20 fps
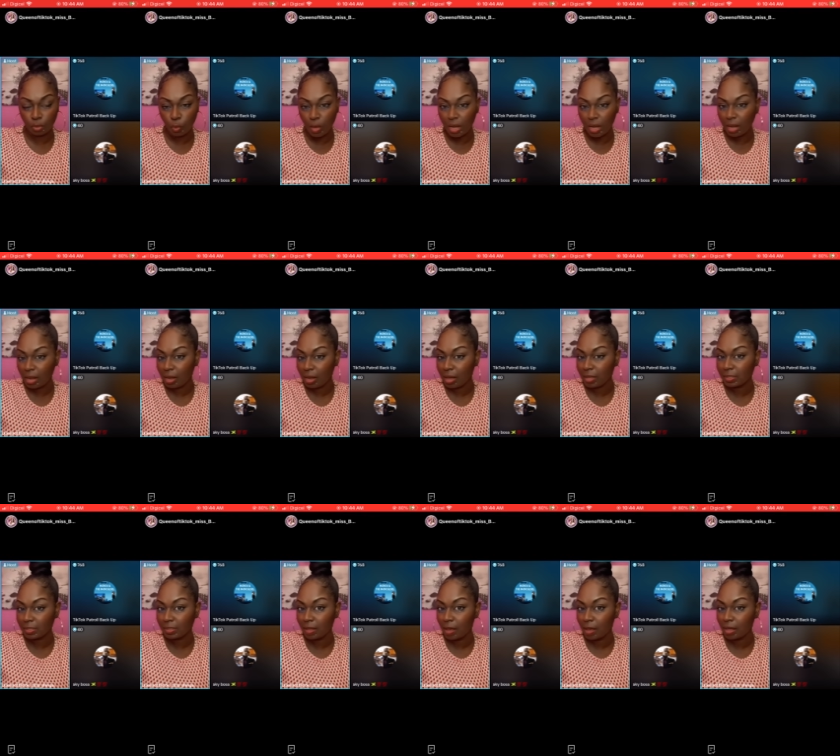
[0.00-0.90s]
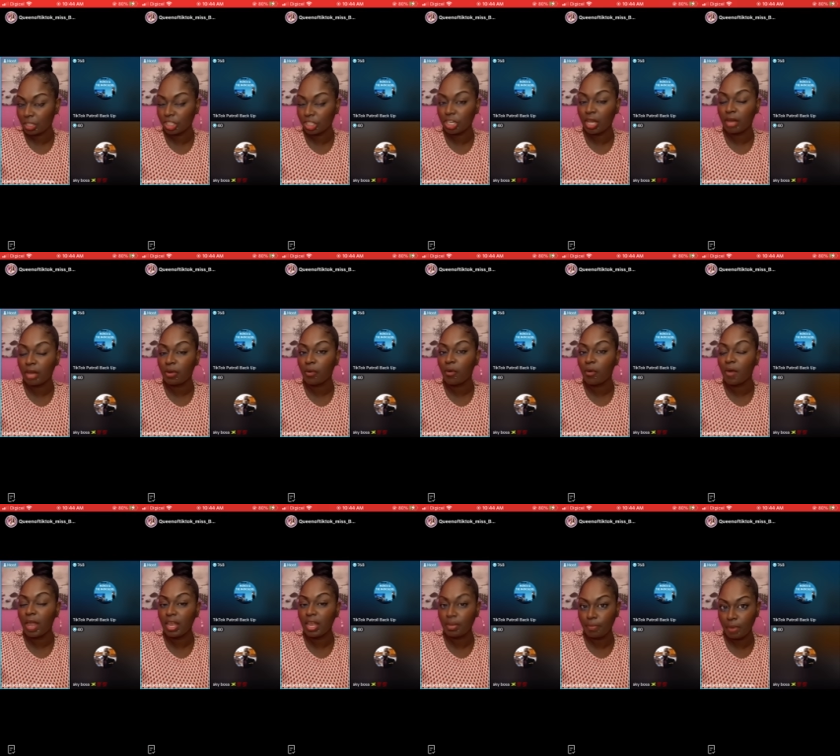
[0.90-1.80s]
Queen of Dancehall, she did the
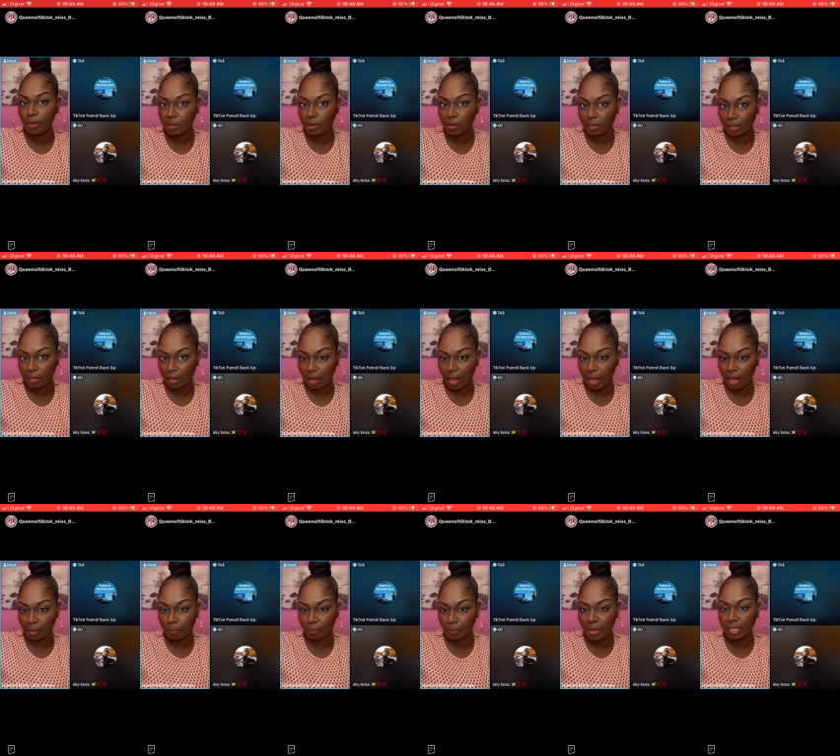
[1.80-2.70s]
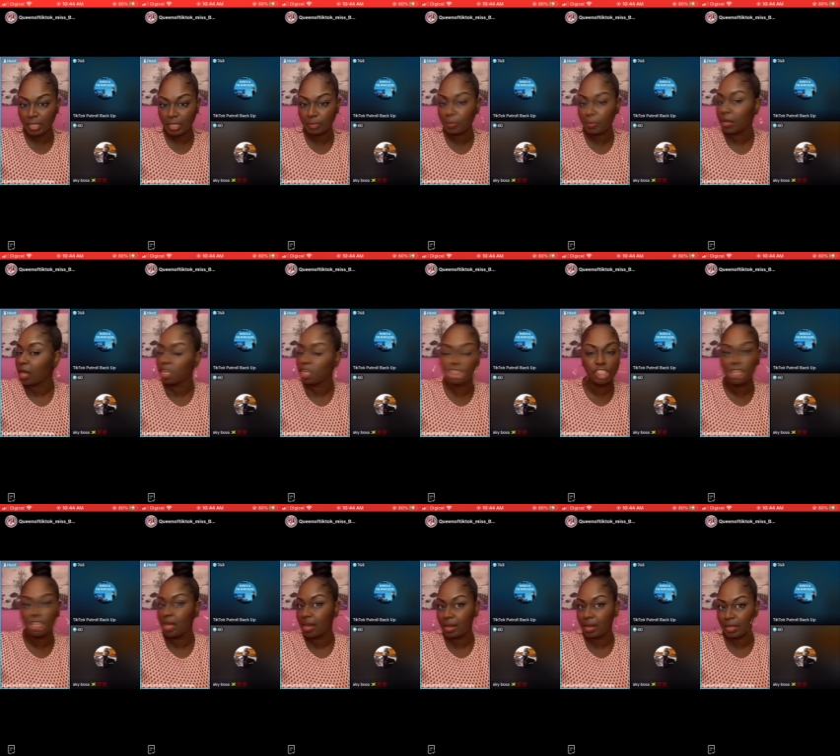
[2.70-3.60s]
right blood clot place because
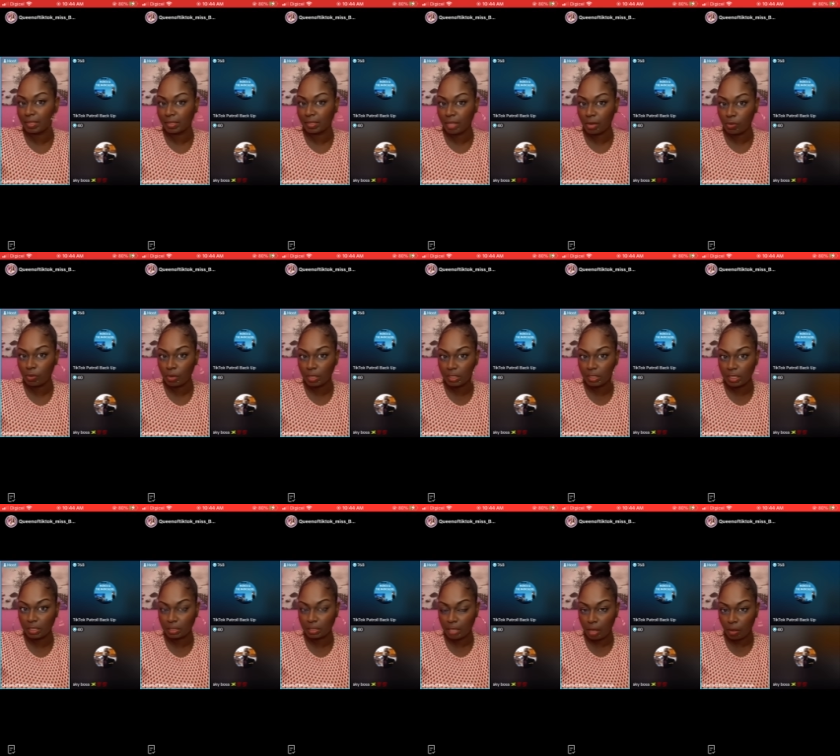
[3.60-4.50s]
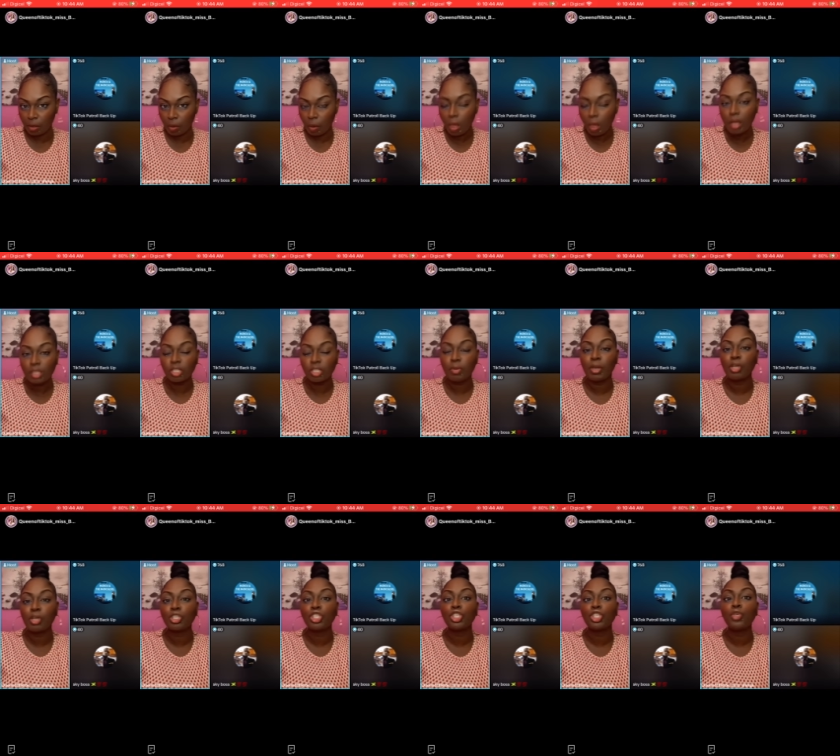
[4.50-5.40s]
she don't understand how the TikTok go. So
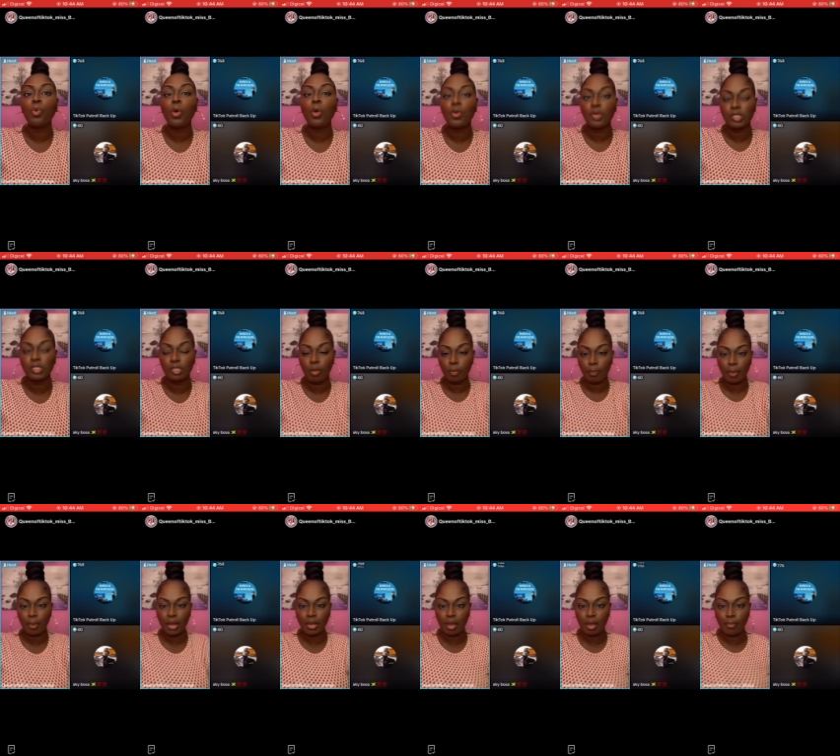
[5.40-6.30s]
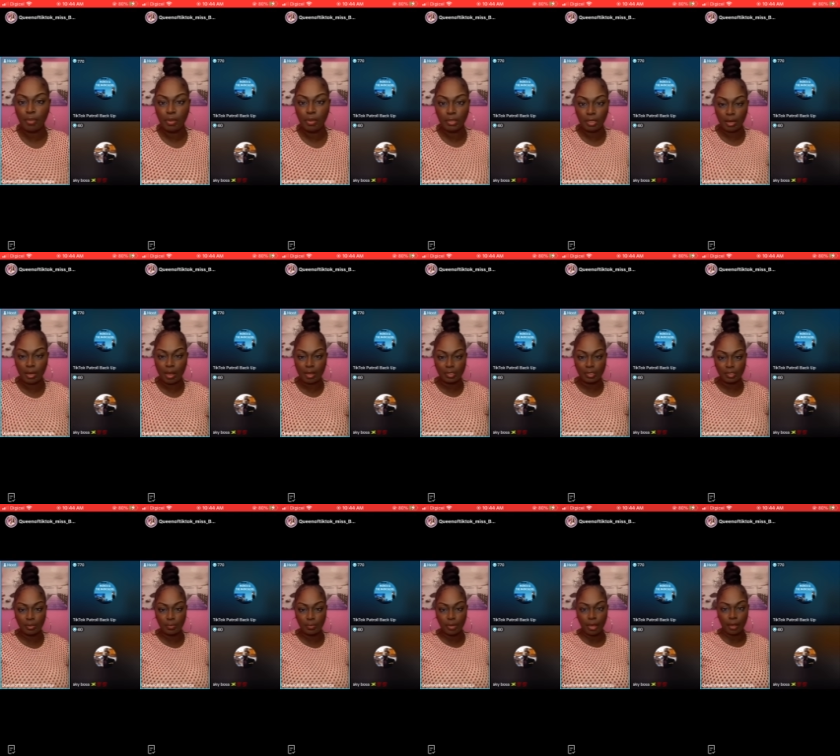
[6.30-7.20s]
I'm going to show her something panda blood
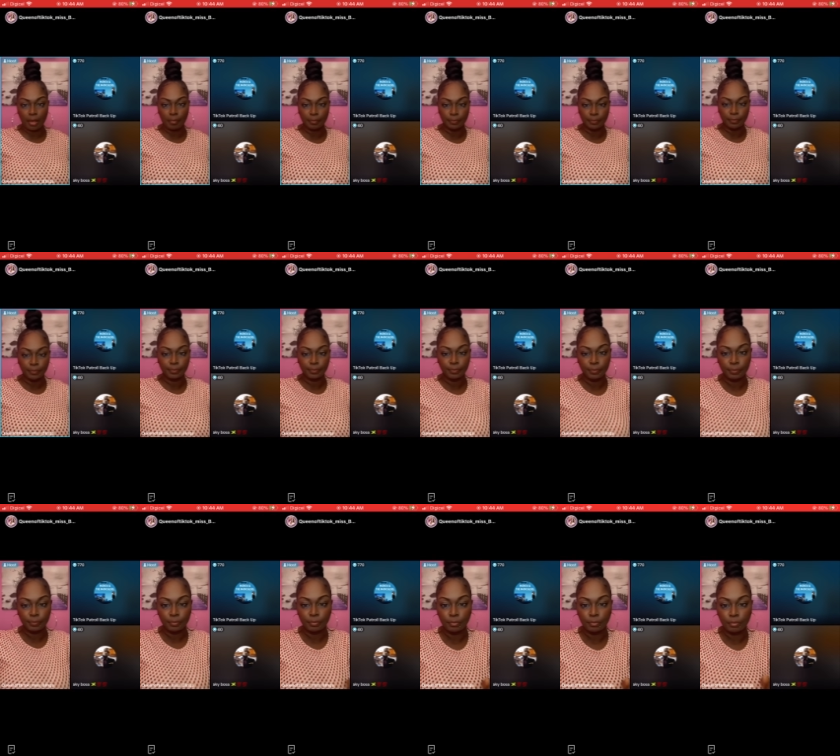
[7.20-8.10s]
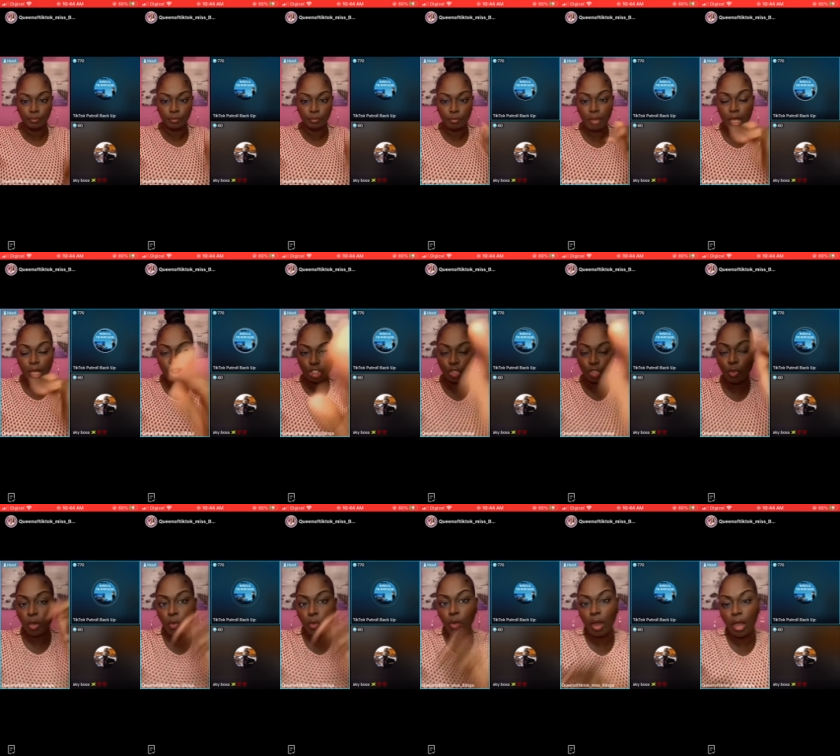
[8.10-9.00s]
clot something here. Me I show
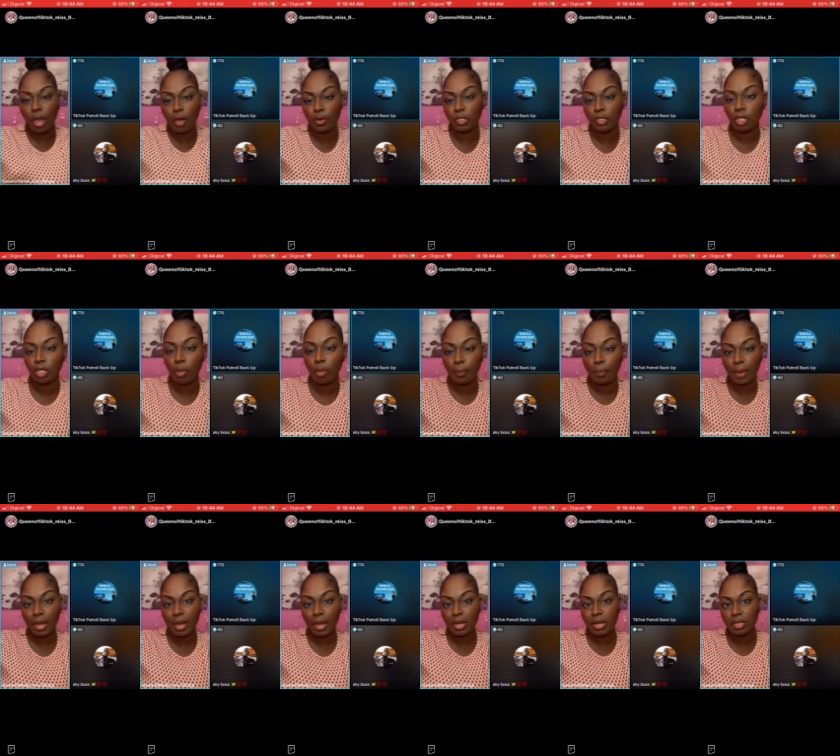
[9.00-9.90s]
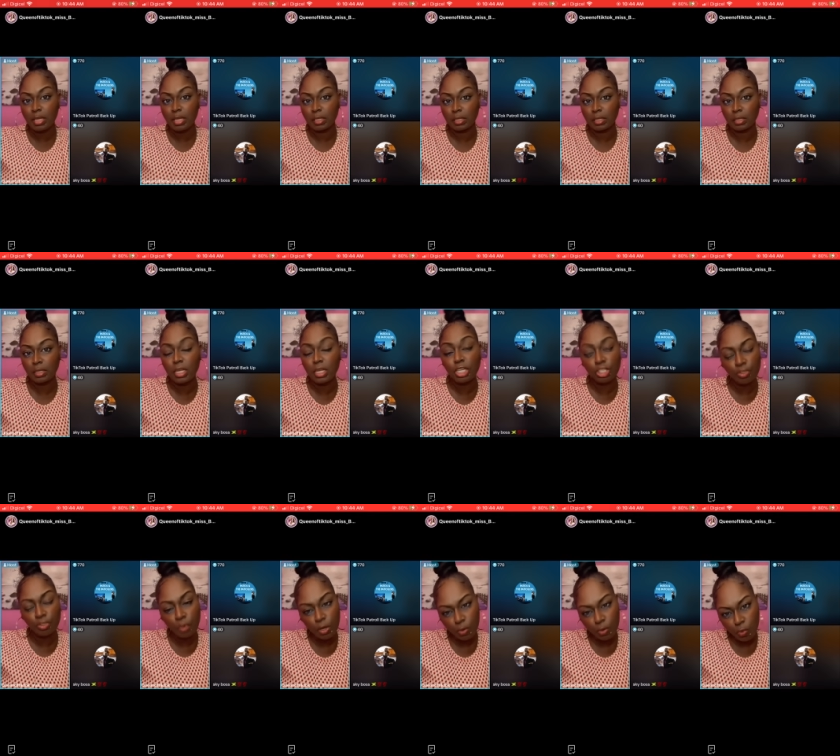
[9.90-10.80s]
you all on something pan this.
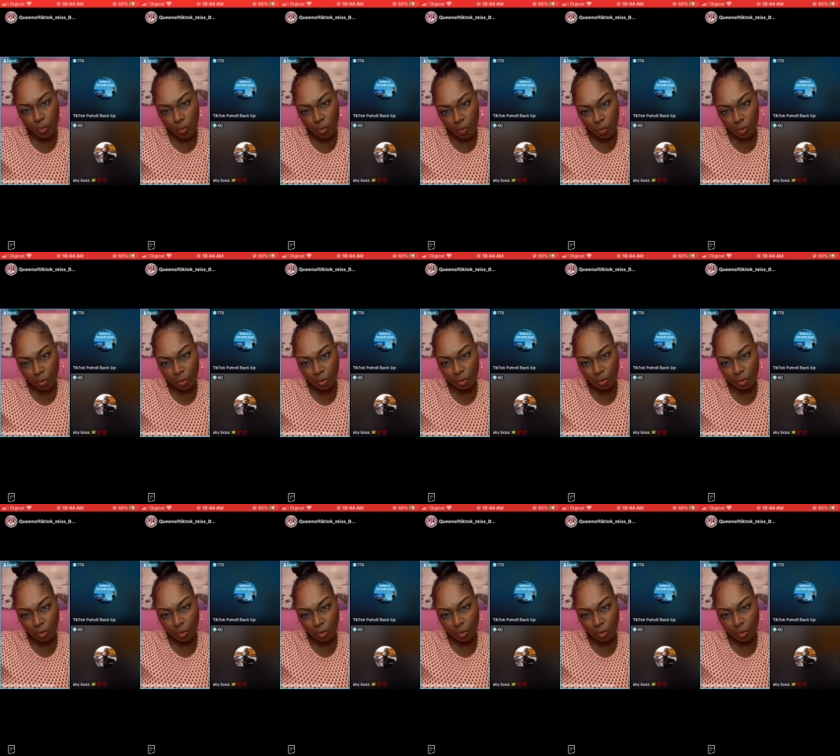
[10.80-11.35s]
Did you and who?